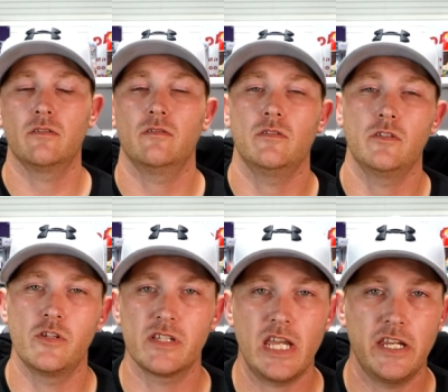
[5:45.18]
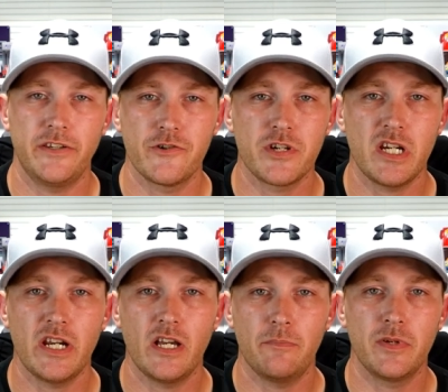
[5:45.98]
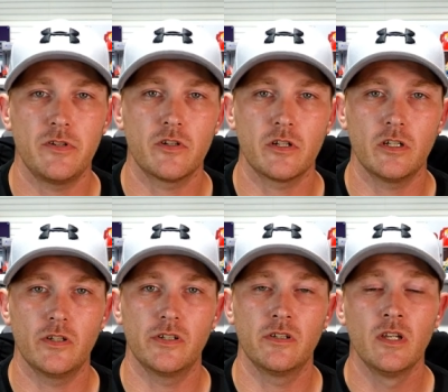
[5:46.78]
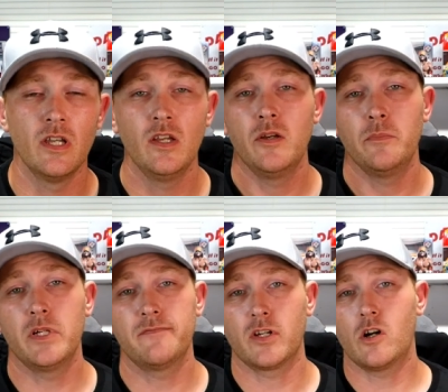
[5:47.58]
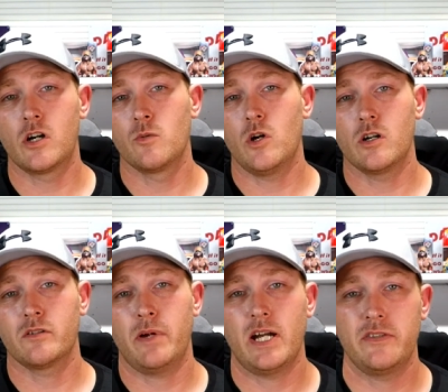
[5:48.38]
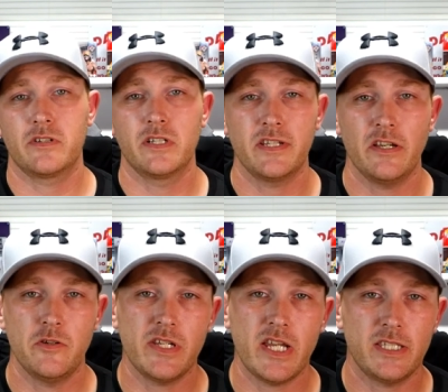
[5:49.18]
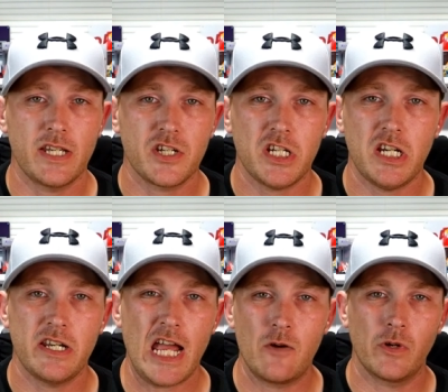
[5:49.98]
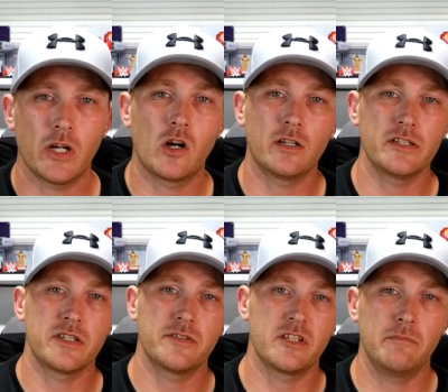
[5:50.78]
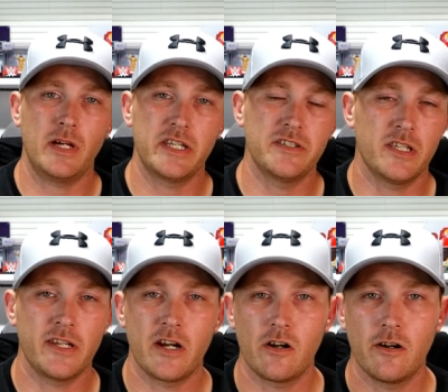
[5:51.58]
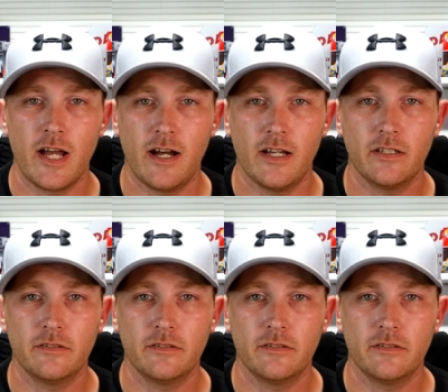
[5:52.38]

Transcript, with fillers: you just hang your sheet up and you're good. But if a guard walks by, they're going to tell you take that sheet down regardless if somebody's in there or not.